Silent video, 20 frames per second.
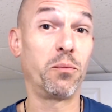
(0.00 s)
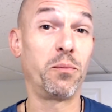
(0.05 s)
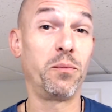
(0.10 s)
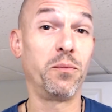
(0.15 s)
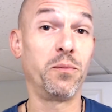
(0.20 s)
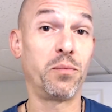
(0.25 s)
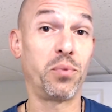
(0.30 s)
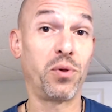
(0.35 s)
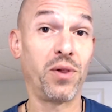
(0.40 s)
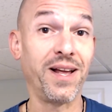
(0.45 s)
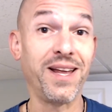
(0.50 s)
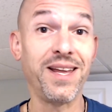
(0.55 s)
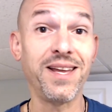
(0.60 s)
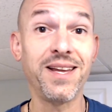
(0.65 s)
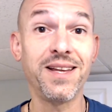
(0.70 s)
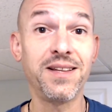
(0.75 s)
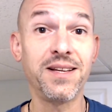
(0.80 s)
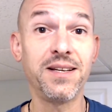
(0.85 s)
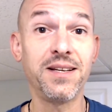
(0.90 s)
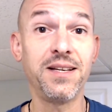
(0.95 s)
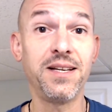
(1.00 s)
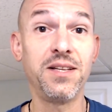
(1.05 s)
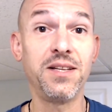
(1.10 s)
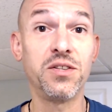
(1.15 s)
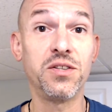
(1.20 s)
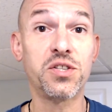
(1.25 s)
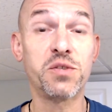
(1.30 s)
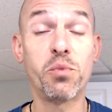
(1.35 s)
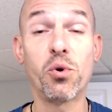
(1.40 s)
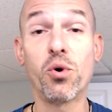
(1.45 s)
playing in the in
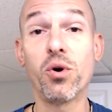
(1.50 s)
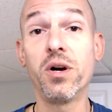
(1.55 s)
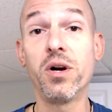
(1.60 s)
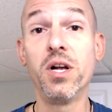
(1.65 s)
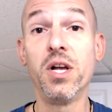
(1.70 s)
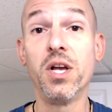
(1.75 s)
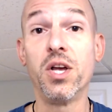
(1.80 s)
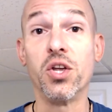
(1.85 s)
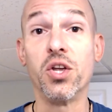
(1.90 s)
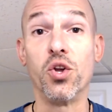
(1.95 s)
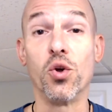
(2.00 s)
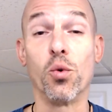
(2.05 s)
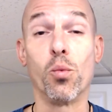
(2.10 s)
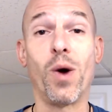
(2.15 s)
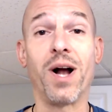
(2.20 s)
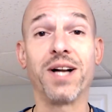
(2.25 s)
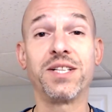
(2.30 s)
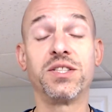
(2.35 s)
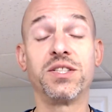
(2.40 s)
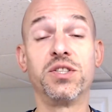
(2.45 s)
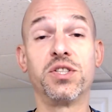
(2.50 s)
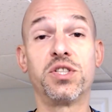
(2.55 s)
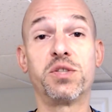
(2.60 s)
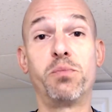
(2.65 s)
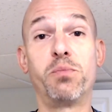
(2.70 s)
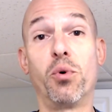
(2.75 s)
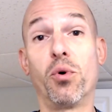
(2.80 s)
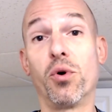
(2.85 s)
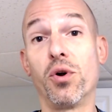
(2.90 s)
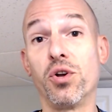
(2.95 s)
the sport, you're watching the
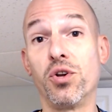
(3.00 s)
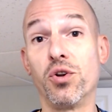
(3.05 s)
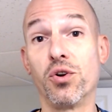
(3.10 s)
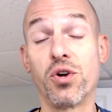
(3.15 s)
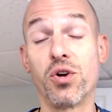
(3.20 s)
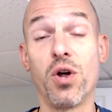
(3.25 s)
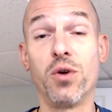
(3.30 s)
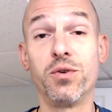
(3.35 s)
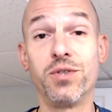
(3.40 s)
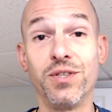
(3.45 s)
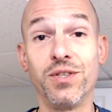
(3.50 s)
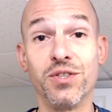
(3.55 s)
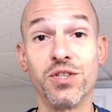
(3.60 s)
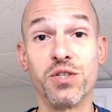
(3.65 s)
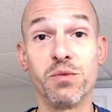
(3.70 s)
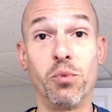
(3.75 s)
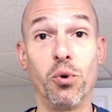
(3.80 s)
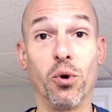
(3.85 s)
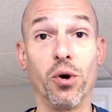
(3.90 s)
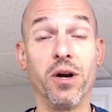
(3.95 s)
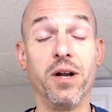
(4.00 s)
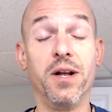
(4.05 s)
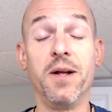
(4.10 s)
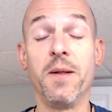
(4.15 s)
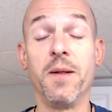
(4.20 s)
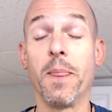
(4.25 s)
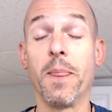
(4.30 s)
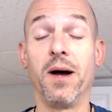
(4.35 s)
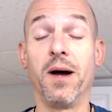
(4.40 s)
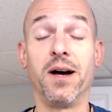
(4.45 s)
sport, you're coaching the sport,
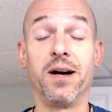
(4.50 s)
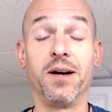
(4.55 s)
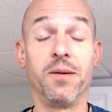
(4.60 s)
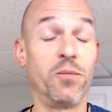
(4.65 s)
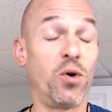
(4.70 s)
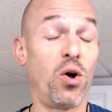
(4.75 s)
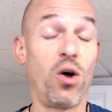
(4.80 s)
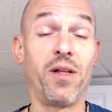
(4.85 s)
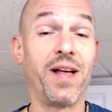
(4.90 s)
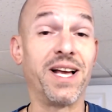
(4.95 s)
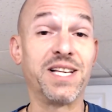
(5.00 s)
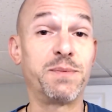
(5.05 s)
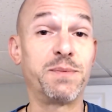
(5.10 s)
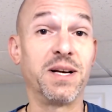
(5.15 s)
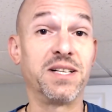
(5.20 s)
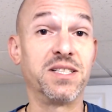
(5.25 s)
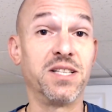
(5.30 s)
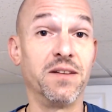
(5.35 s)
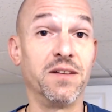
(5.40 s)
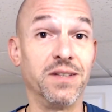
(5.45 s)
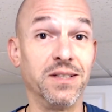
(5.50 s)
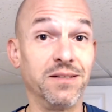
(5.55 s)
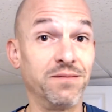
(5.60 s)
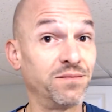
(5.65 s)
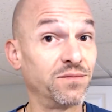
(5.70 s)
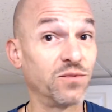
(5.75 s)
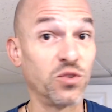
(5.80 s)
um, all aspects of it.